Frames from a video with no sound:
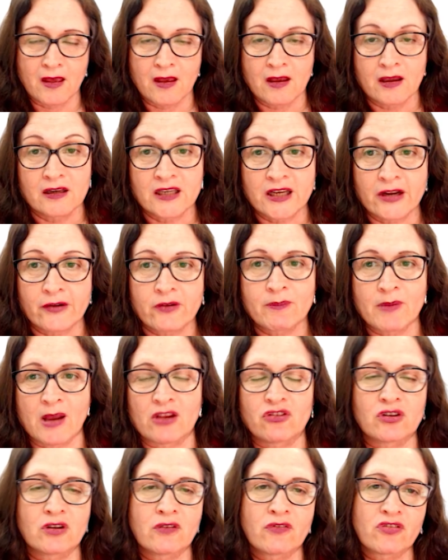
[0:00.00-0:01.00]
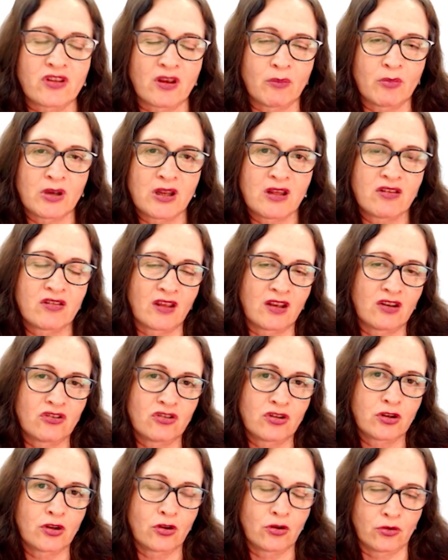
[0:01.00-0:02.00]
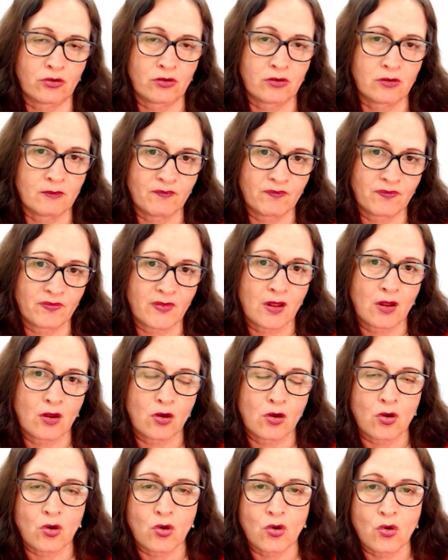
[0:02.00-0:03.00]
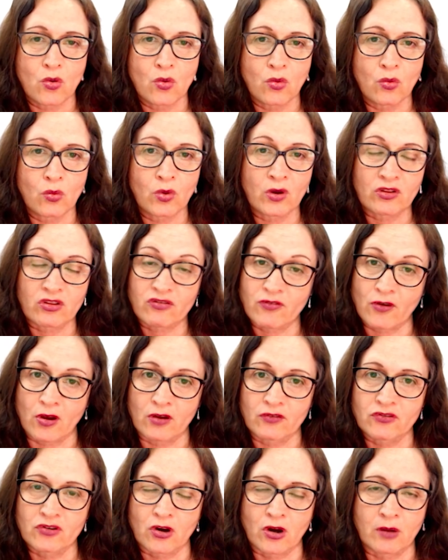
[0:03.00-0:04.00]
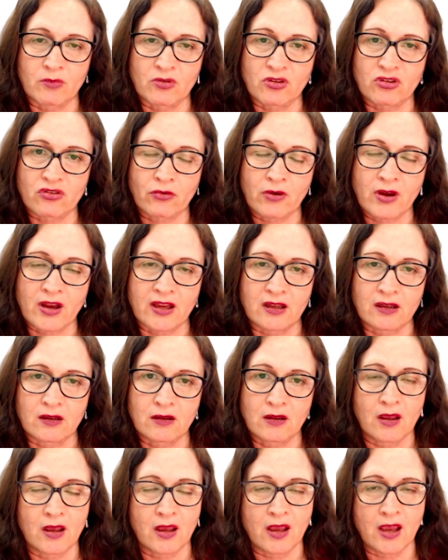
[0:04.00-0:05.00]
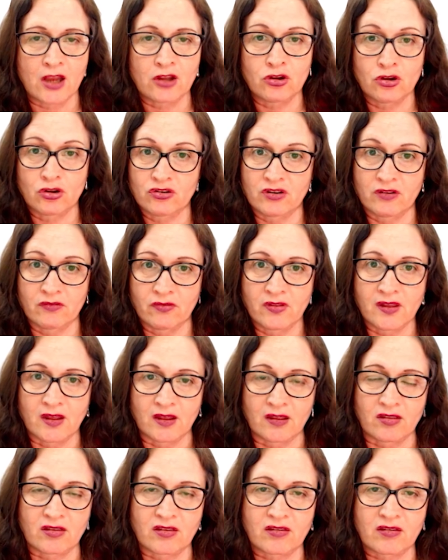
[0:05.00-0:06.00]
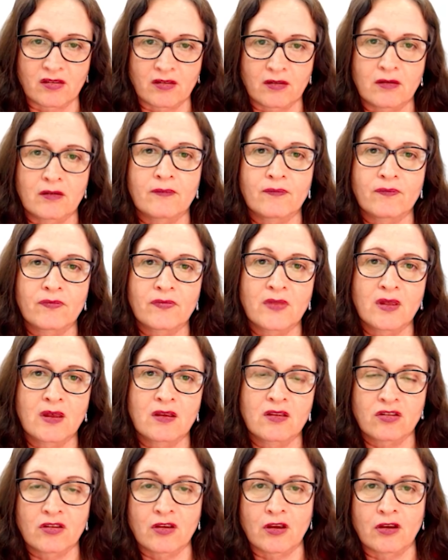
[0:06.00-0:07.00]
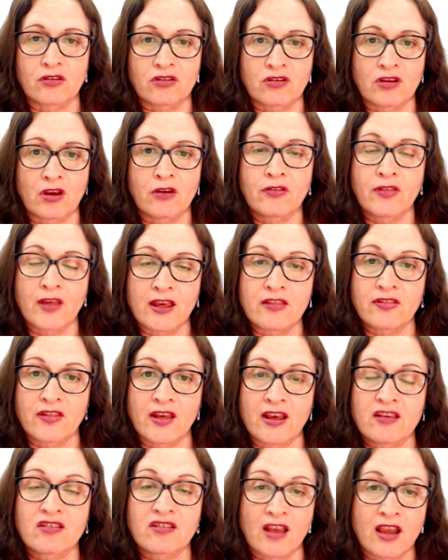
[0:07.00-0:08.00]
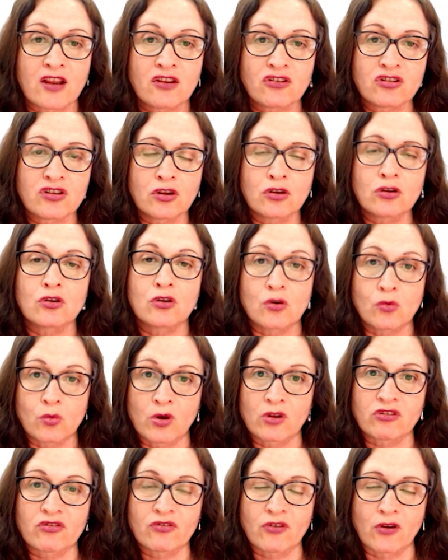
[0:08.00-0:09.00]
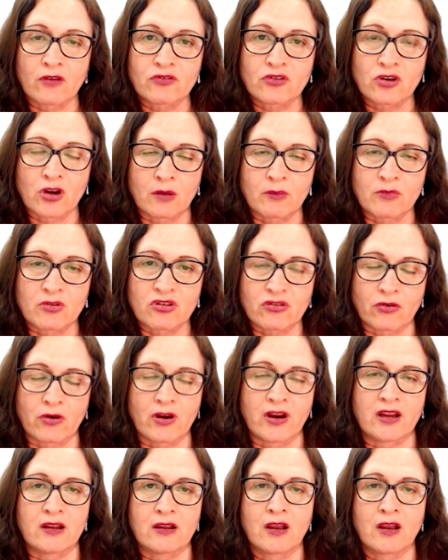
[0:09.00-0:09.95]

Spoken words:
Now imagine if somebody said to you, what's 5 times 3? And you did this. So they say to you, what's 5 times 3?